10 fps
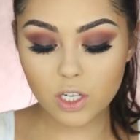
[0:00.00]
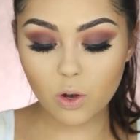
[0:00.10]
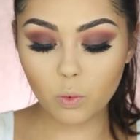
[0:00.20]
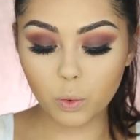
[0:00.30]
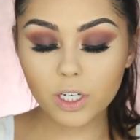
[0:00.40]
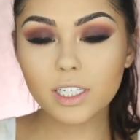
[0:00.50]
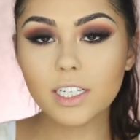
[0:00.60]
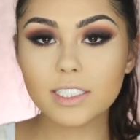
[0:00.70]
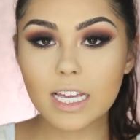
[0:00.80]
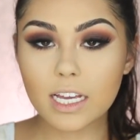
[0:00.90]
So we're
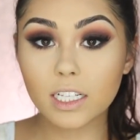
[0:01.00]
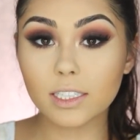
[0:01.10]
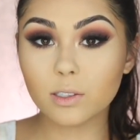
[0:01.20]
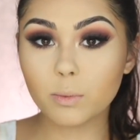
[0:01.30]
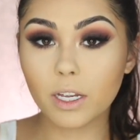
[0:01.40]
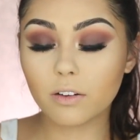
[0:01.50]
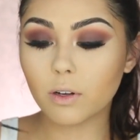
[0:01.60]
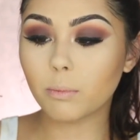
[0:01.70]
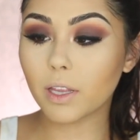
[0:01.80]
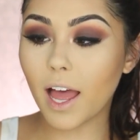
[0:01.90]
gonna take a little bit of
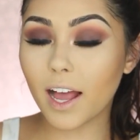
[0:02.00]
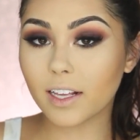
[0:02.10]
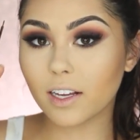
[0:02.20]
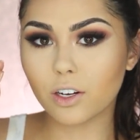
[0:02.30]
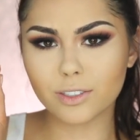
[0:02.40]
a brown